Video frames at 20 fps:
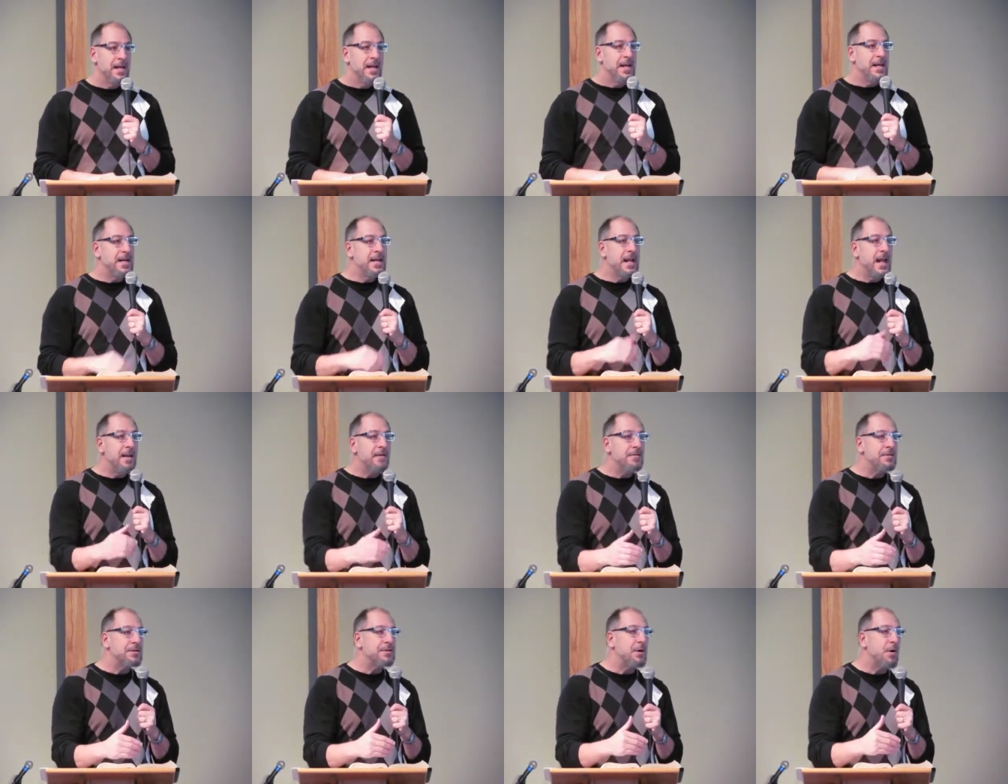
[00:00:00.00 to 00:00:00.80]
He
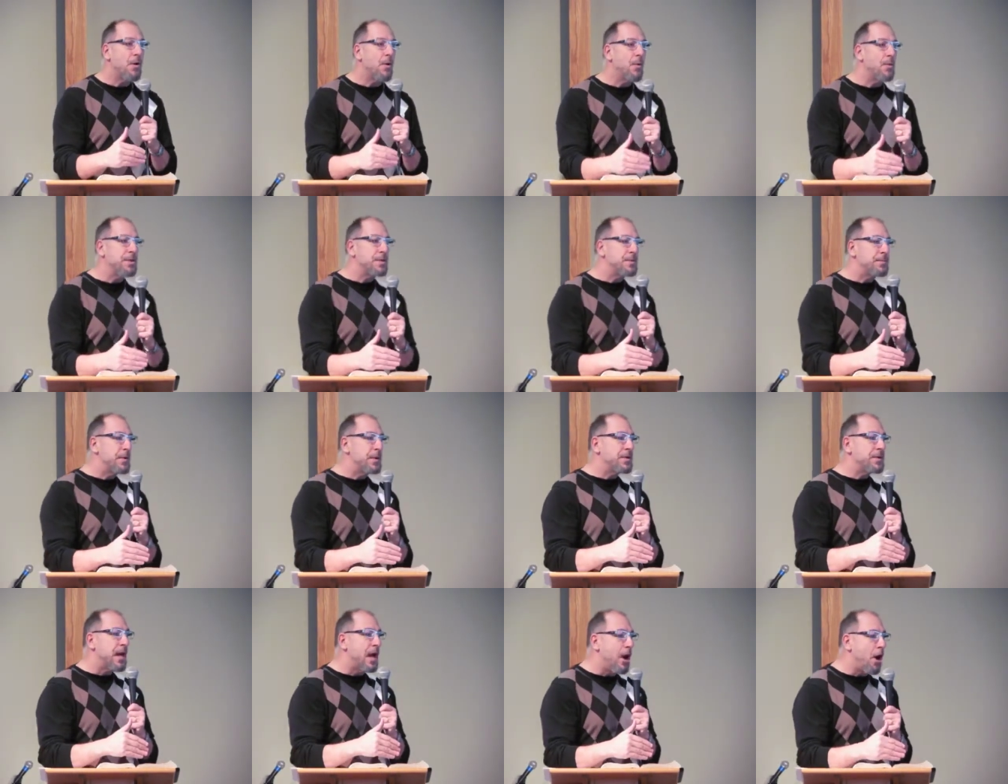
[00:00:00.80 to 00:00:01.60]
gave us the Holy
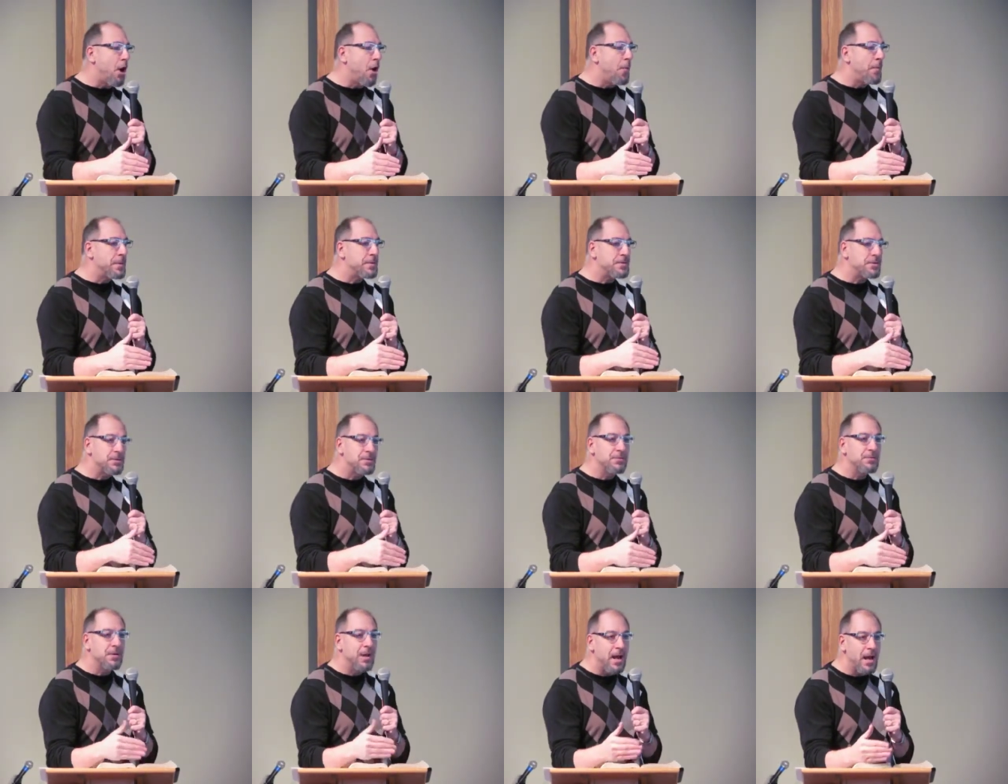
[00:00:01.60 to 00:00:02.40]
Spirit to help us
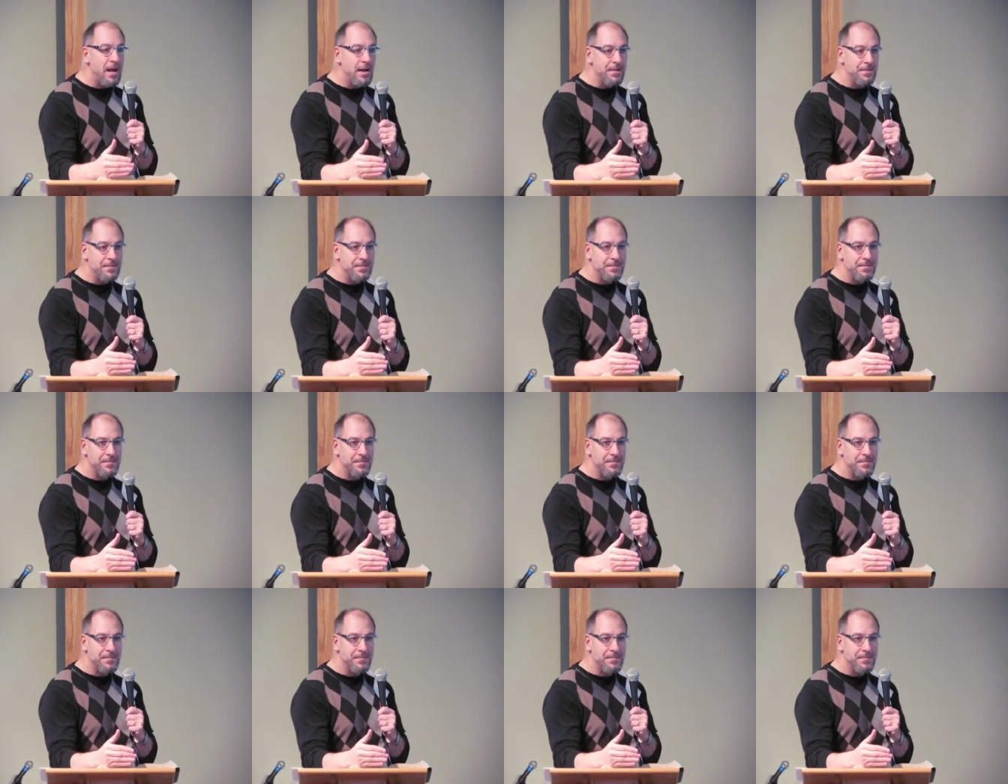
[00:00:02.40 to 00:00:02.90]
through life.